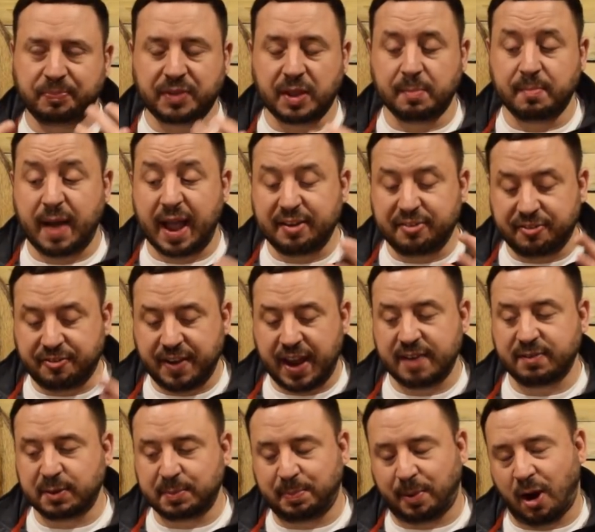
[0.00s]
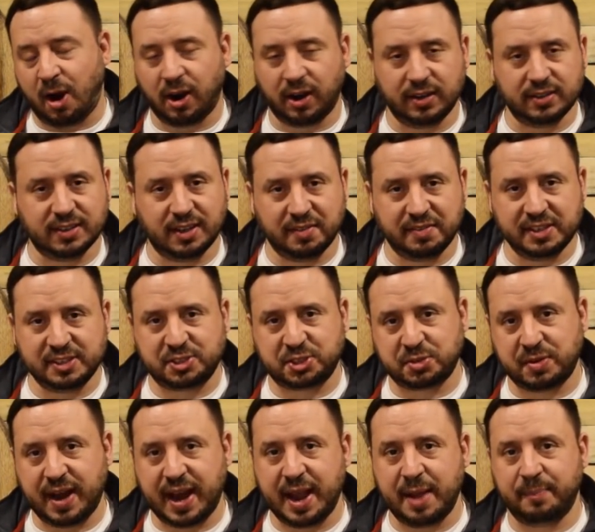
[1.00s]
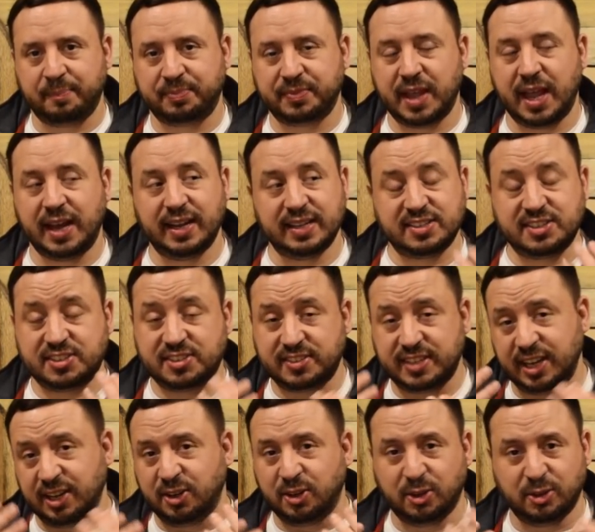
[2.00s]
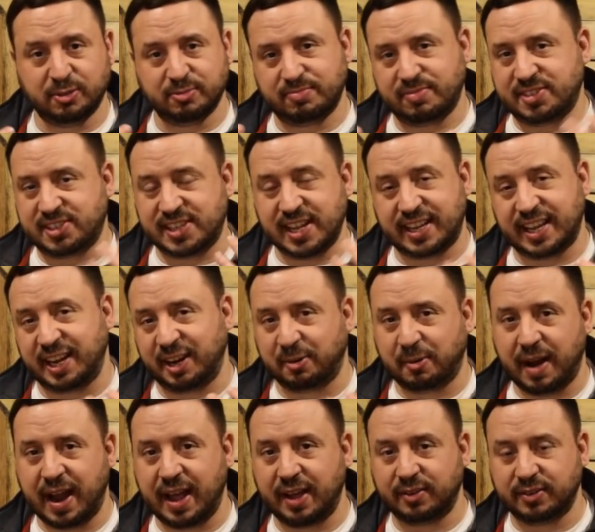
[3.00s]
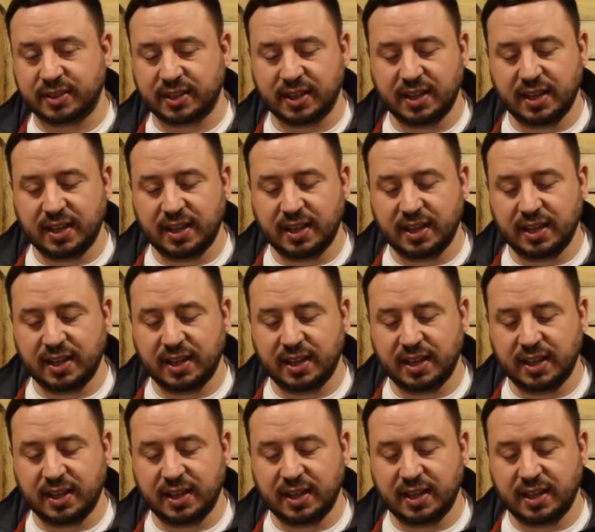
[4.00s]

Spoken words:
my favorite part of this dram, and it's still sticking around,